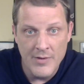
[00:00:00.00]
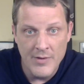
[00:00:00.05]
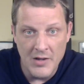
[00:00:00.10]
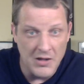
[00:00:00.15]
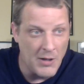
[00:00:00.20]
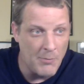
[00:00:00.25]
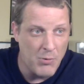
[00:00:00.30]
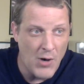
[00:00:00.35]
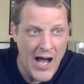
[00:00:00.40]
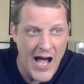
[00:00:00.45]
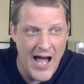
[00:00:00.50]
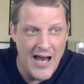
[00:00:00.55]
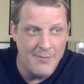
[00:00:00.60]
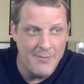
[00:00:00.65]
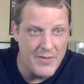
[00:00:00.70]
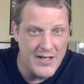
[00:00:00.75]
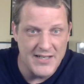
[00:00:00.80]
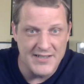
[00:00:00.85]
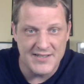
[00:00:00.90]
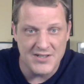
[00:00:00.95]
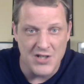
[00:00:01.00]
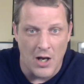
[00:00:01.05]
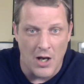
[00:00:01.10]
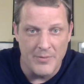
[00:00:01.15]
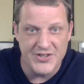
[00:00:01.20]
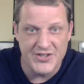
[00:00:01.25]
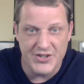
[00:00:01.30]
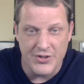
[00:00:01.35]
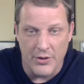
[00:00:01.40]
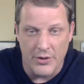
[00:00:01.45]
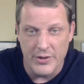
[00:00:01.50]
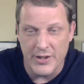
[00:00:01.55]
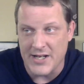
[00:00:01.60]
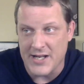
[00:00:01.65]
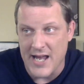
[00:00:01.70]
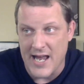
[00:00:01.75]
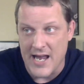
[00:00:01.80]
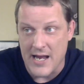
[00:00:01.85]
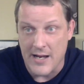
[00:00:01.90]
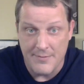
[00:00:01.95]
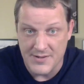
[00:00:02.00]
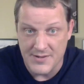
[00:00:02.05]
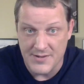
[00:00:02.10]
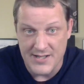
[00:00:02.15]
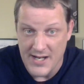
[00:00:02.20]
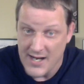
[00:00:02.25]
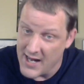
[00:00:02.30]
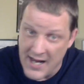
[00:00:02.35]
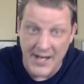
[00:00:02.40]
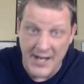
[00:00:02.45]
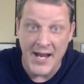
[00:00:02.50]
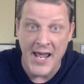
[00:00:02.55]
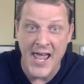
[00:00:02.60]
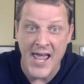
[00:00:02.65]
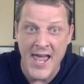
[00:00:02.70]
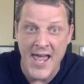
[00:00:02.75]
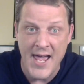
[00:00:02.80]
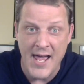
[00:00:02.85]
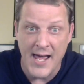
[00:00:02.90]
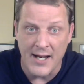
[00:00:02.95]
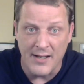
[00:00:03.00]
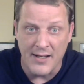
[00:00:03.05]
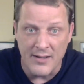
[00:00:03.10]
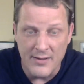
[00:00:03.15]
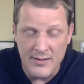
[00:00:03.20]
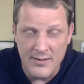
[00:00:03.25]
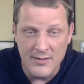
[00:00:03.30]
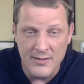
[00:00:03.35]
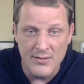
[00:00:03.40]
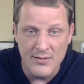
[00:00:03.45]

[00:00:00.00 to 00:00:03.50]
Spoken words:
LeBron missed almost 30 games. He did.